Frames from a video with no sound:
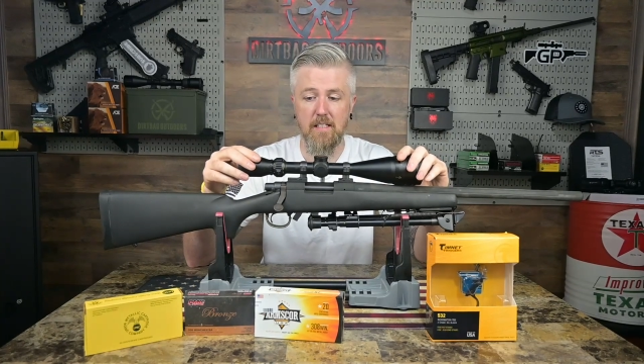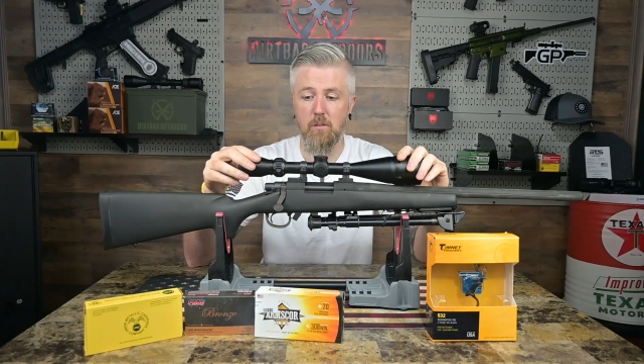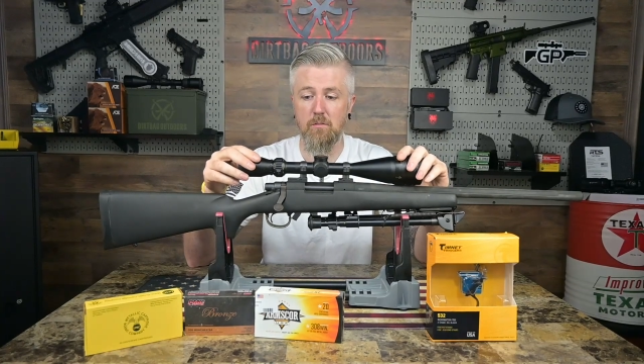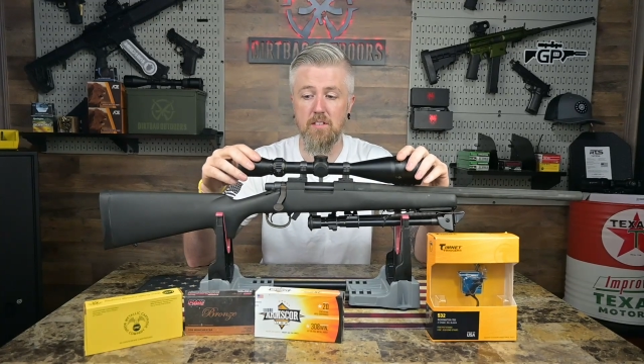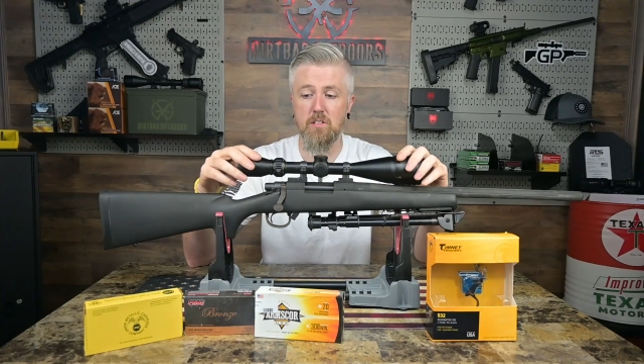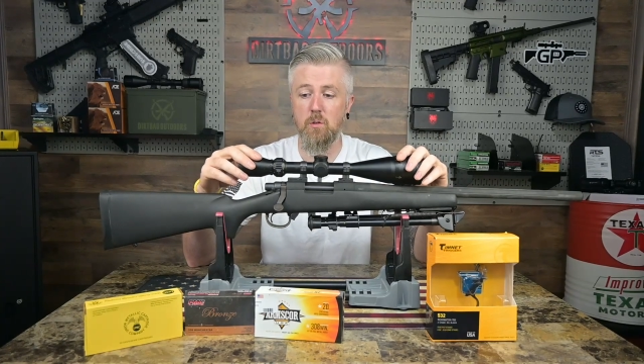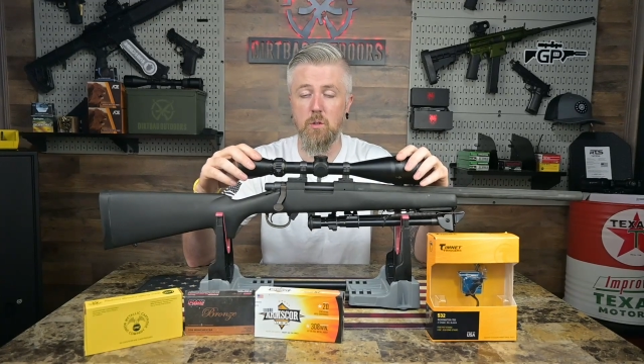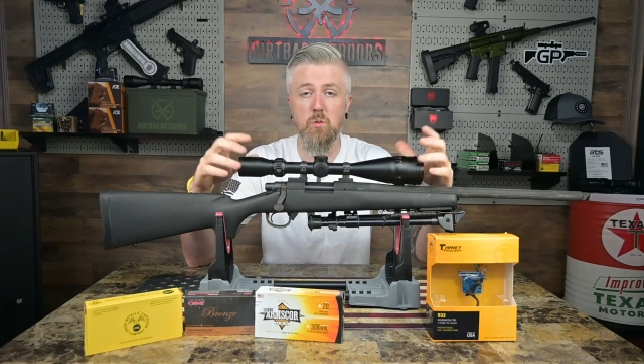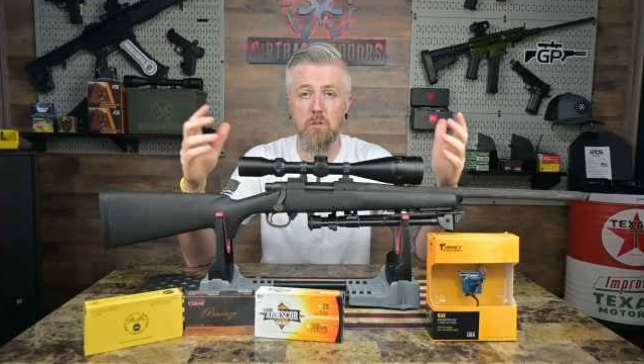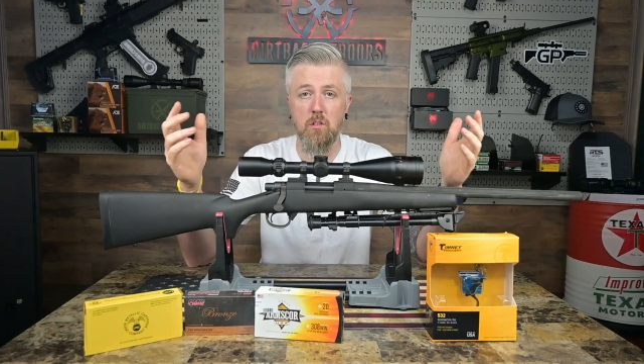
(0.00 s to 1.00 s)
I don't know if they still
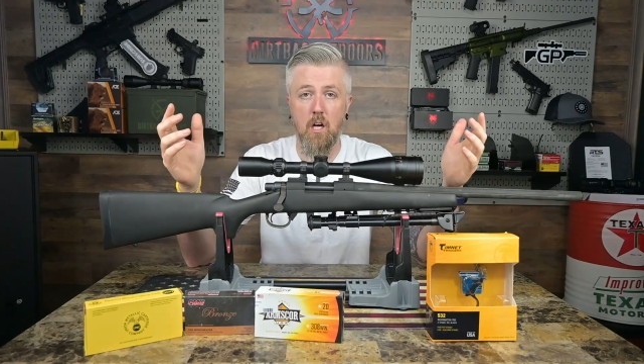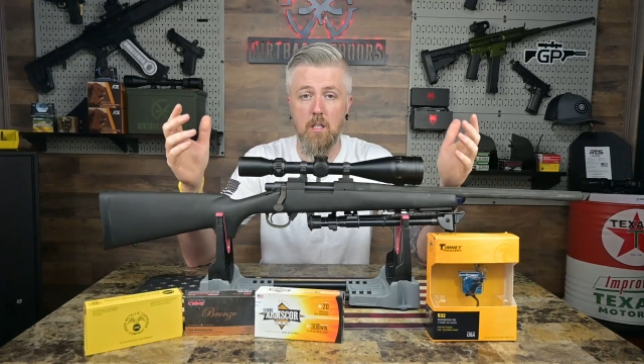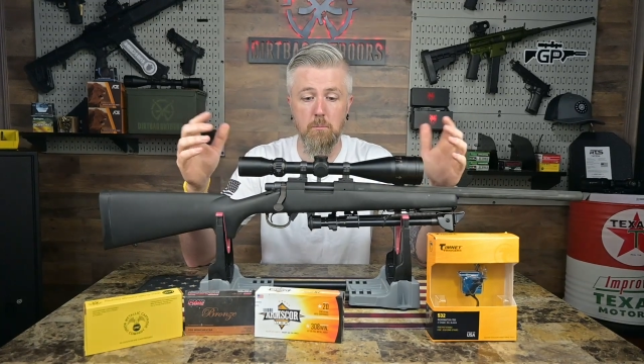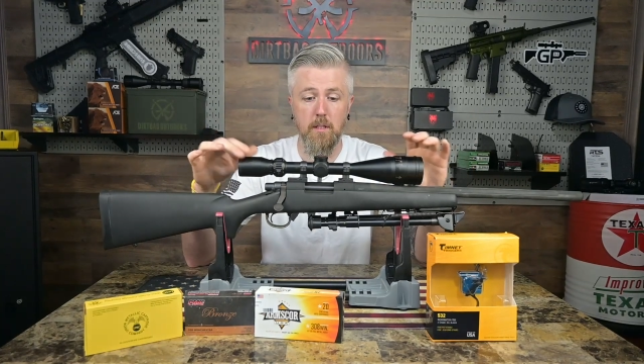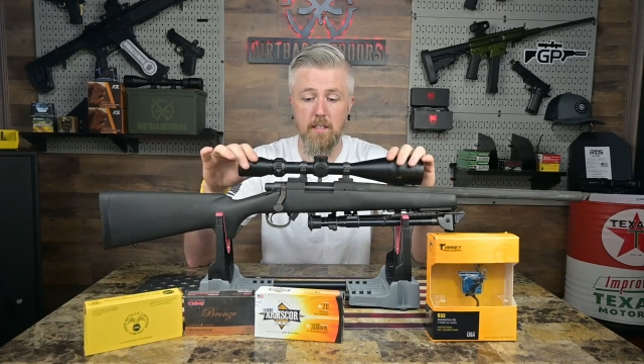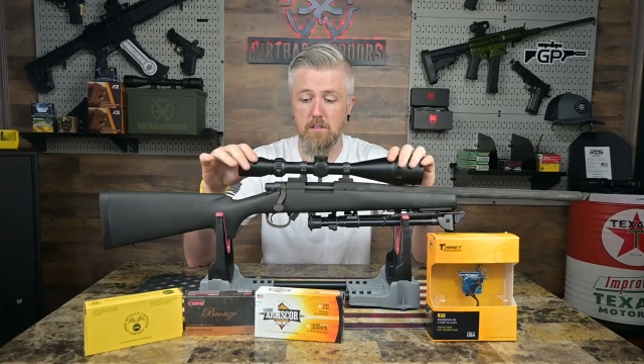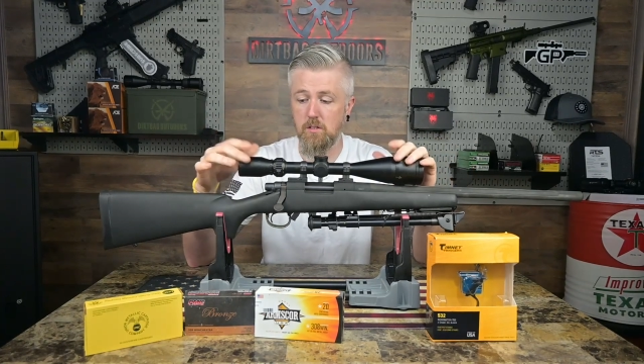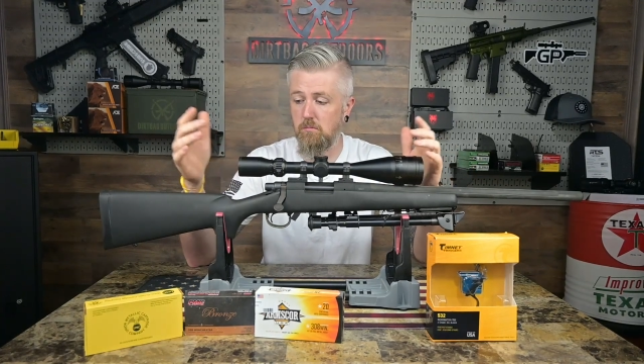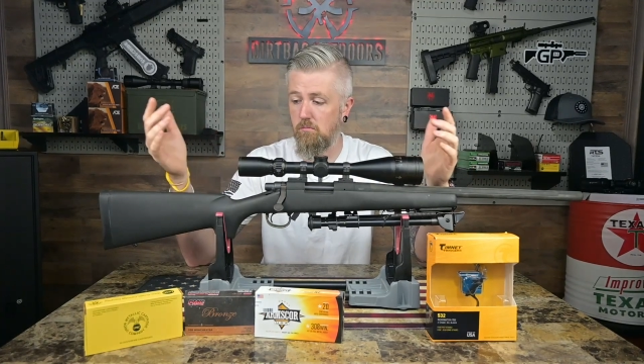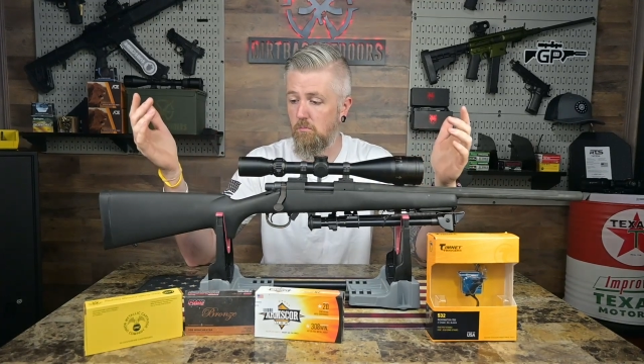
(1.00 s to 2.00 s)
use it or not, but
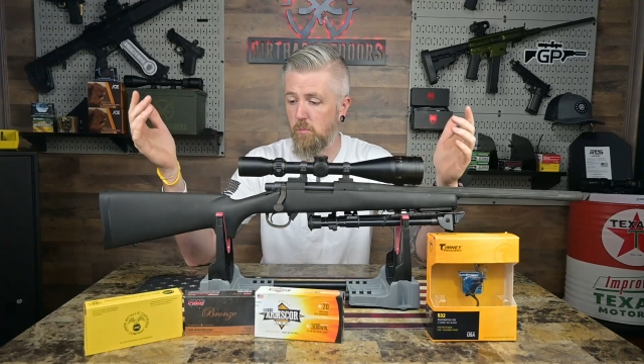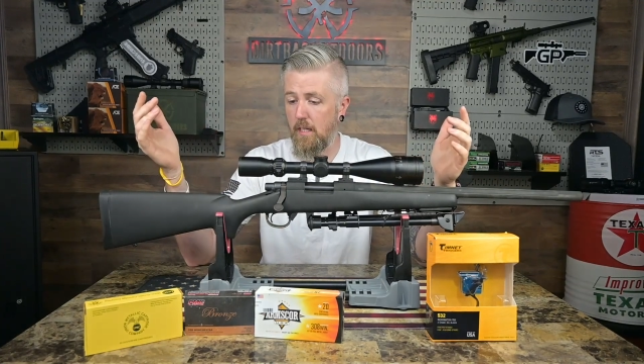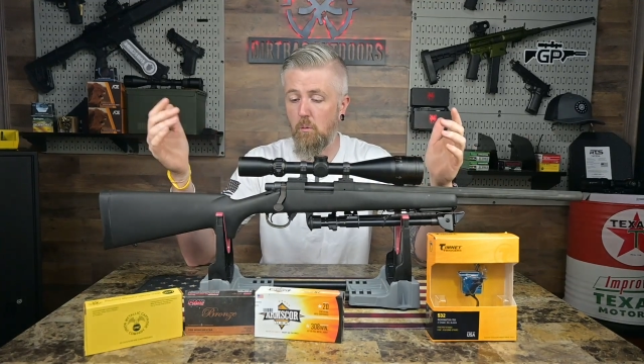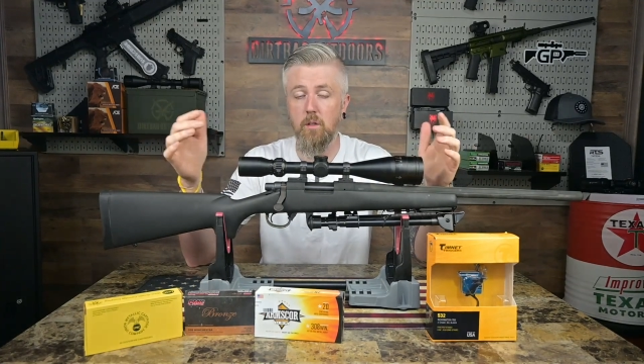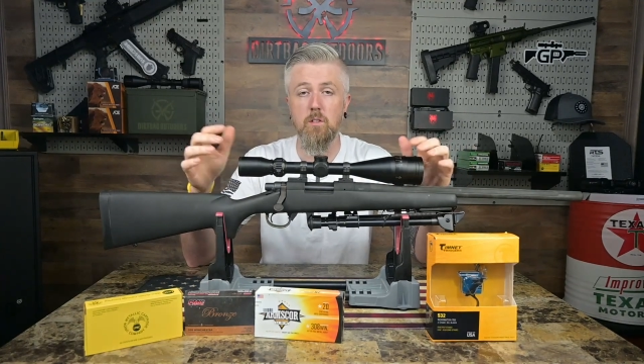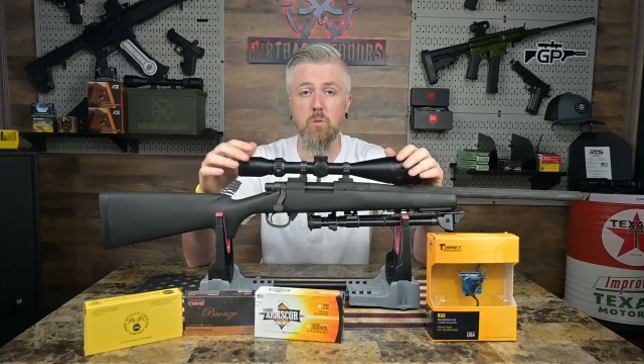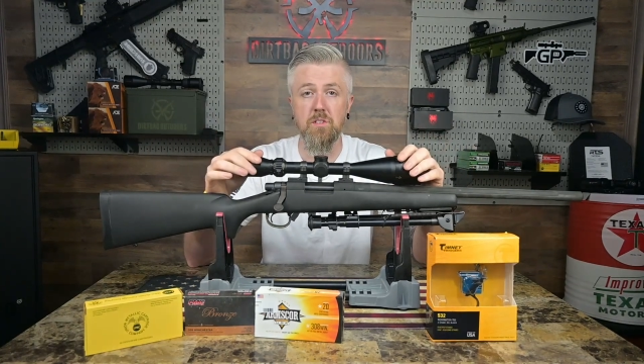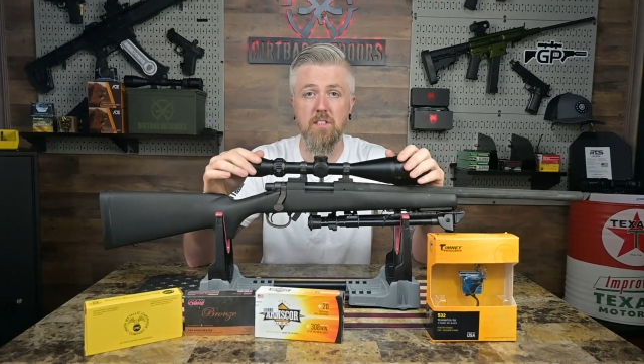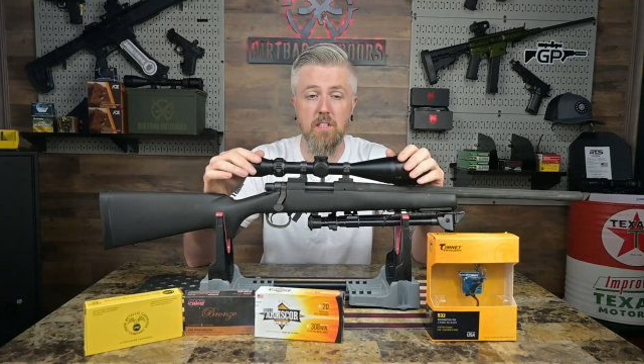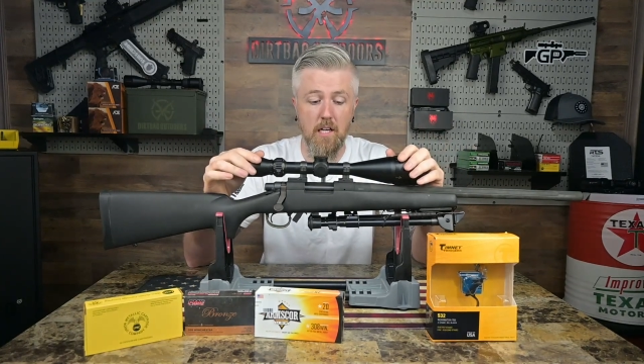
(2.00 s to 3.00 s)
that's kind of what this was
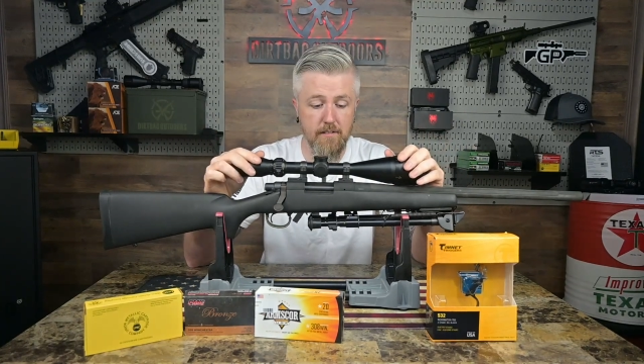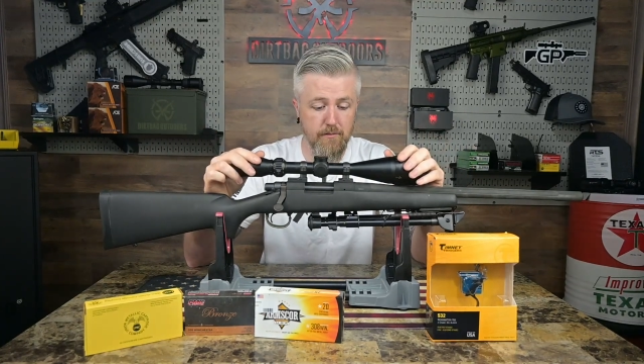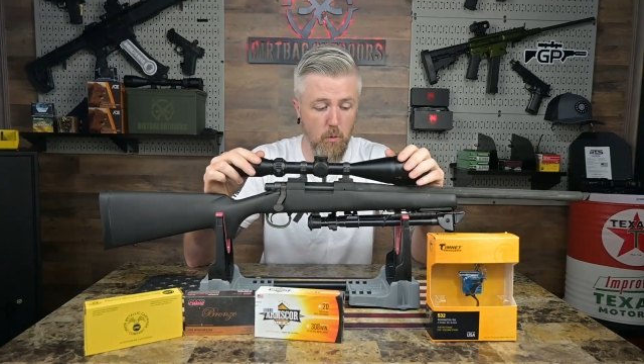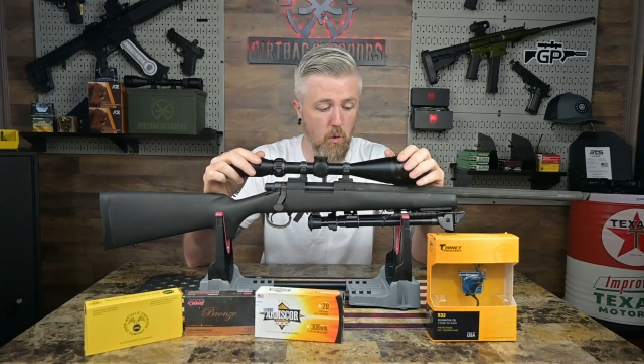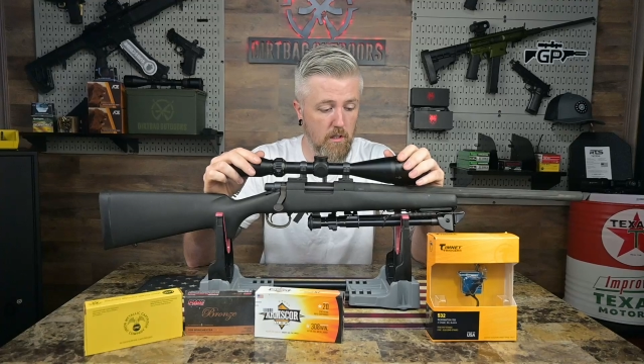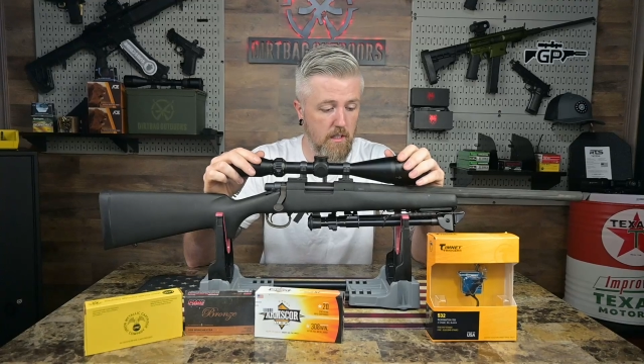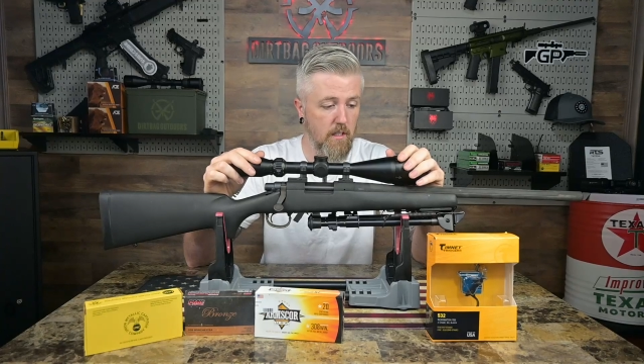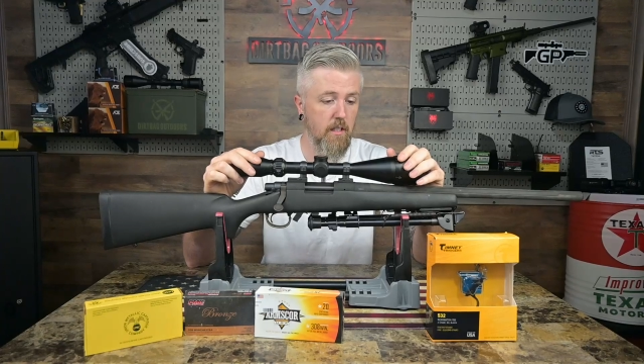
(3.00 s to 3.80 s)
designed for.